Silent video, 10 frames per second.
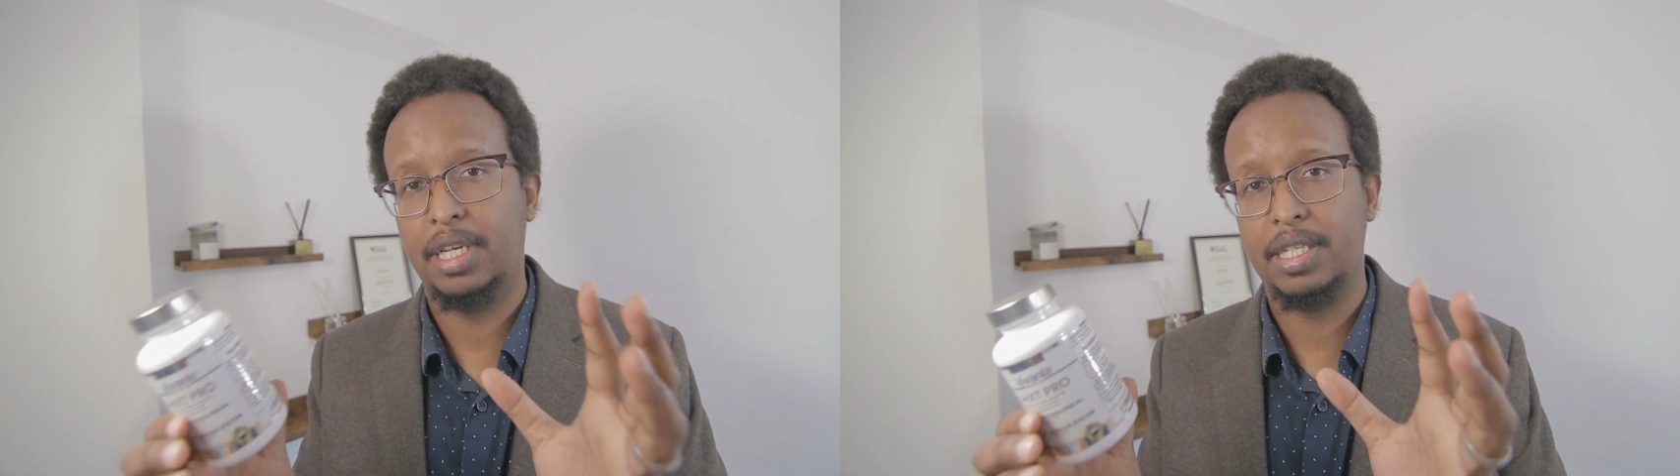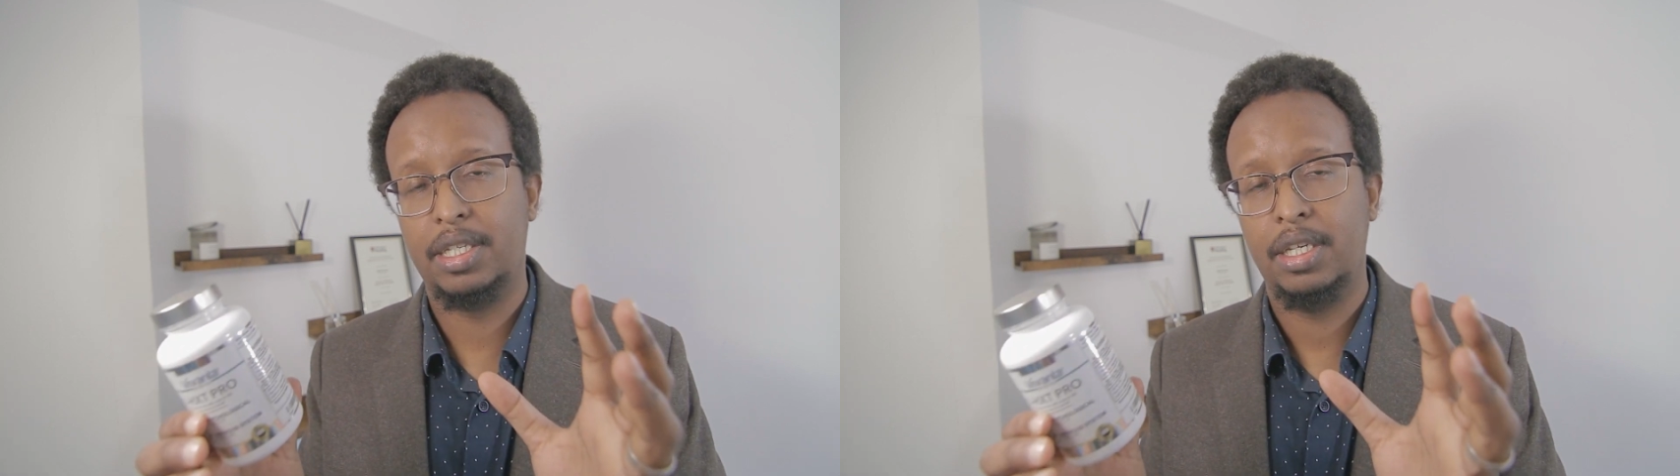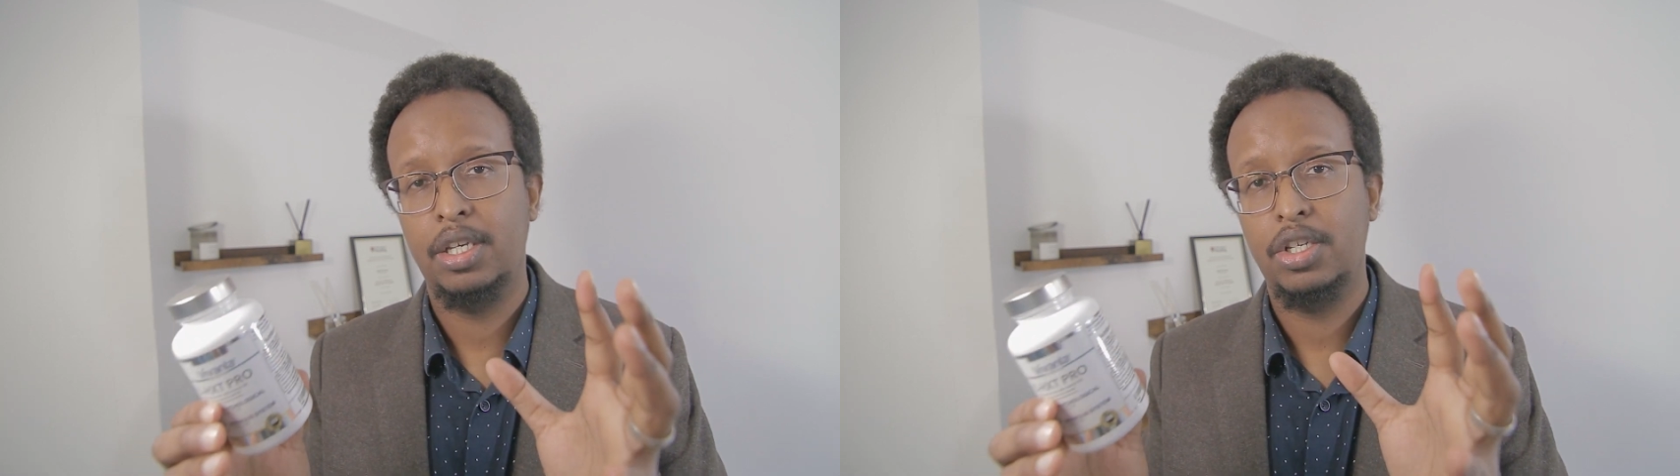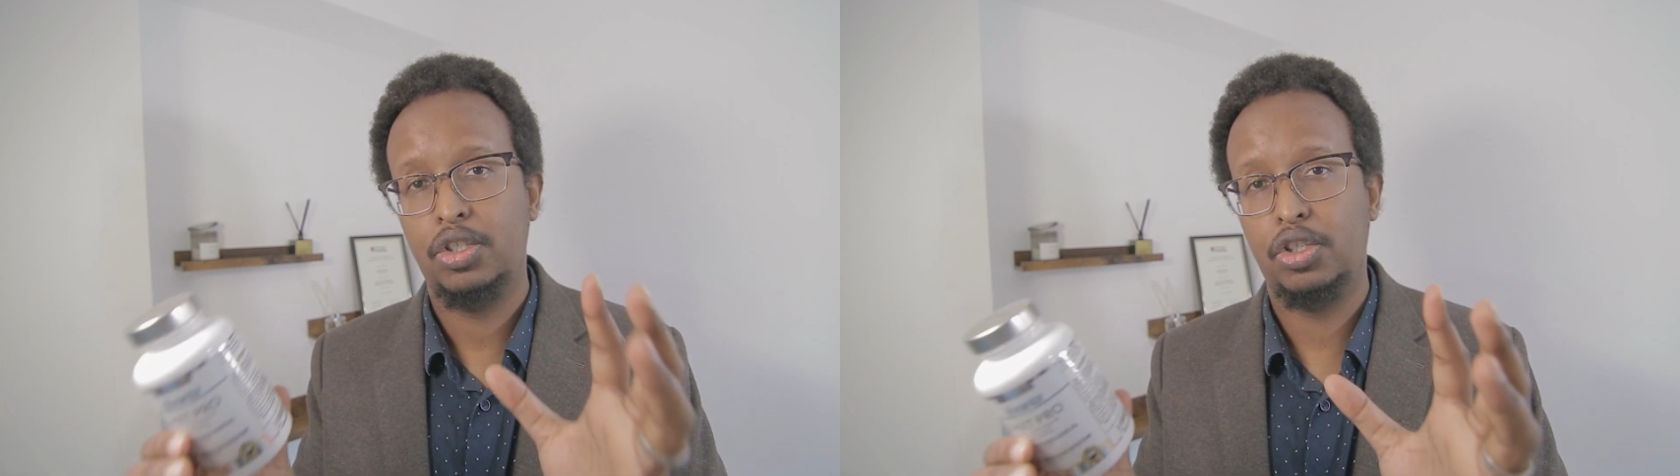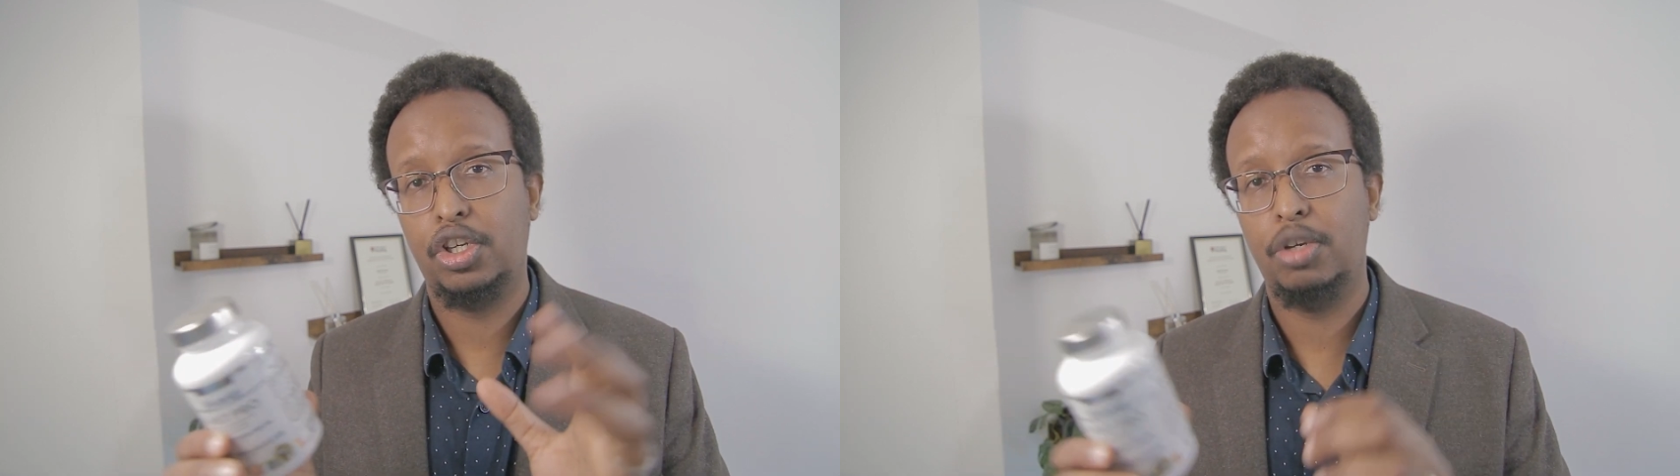it does
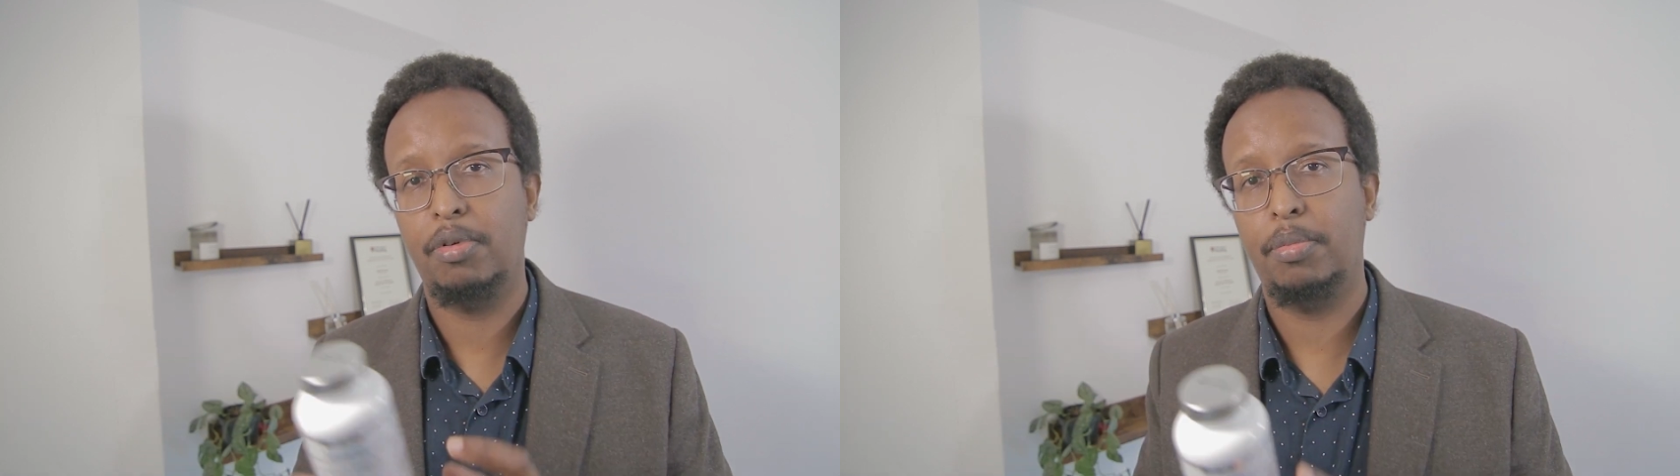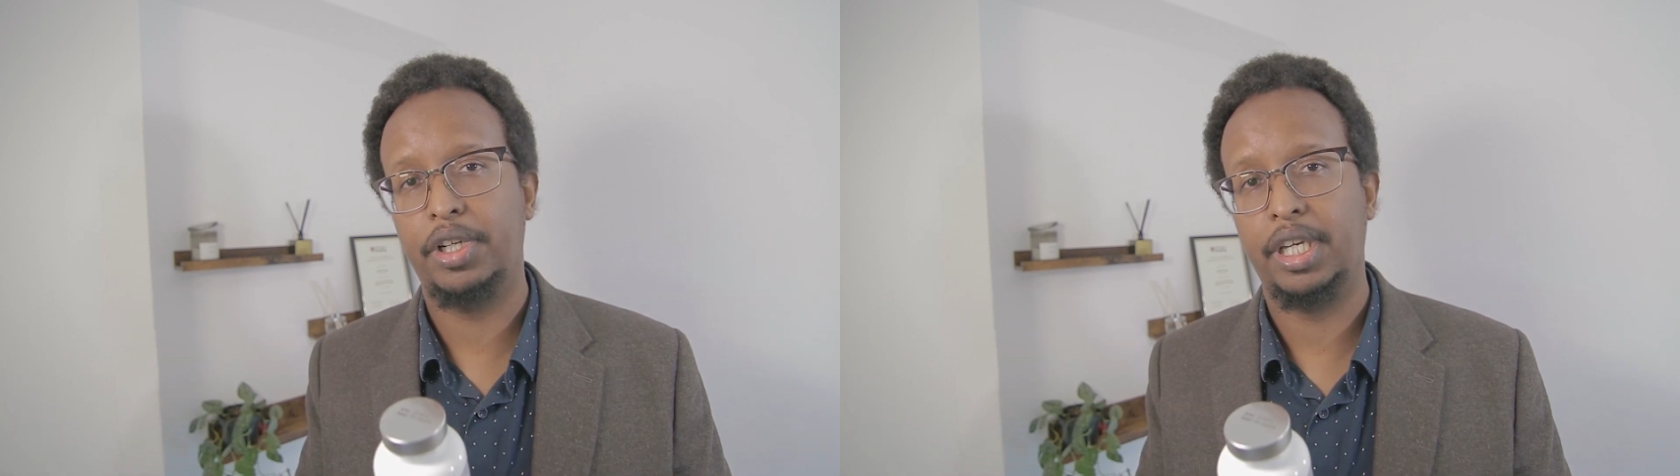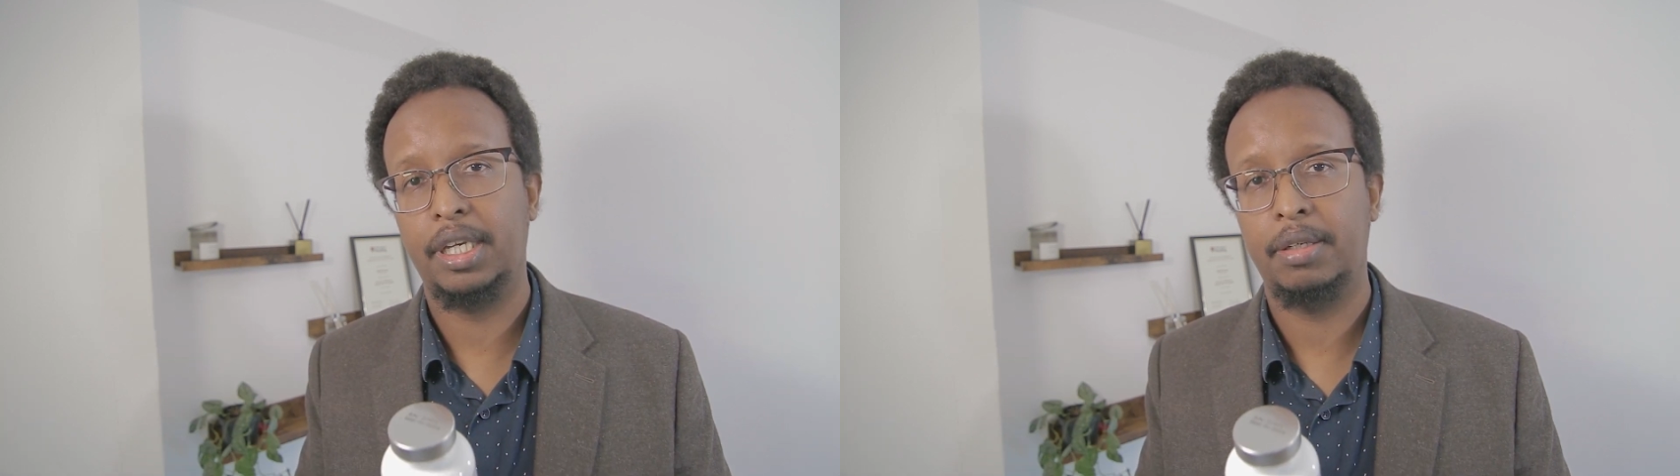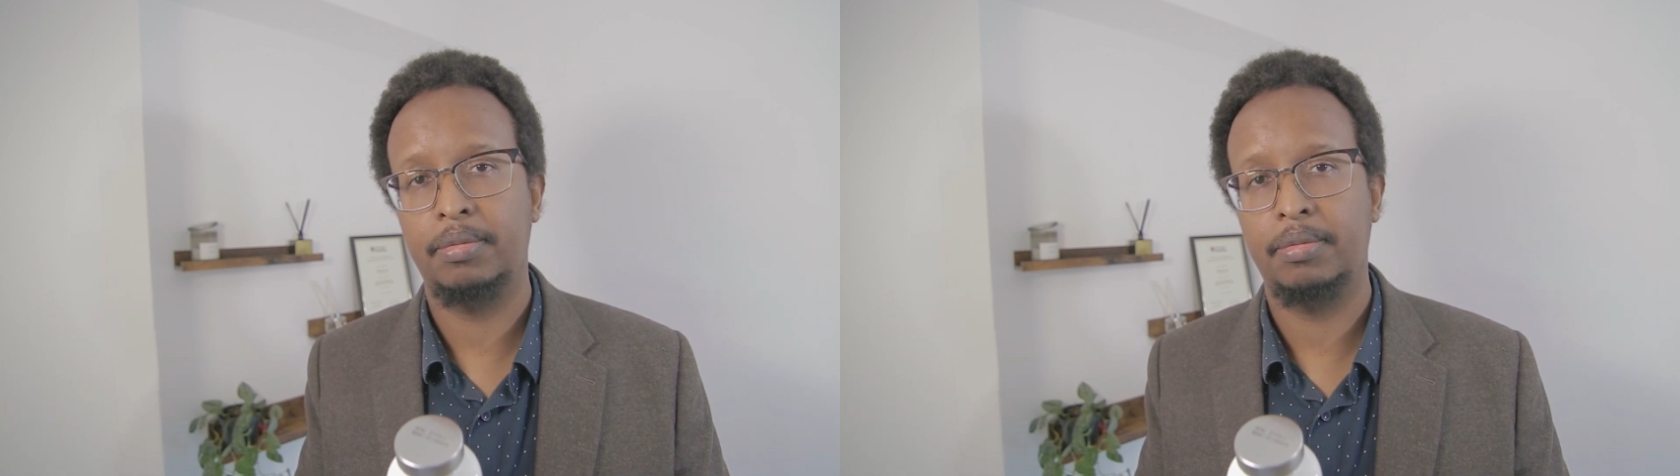to the human body.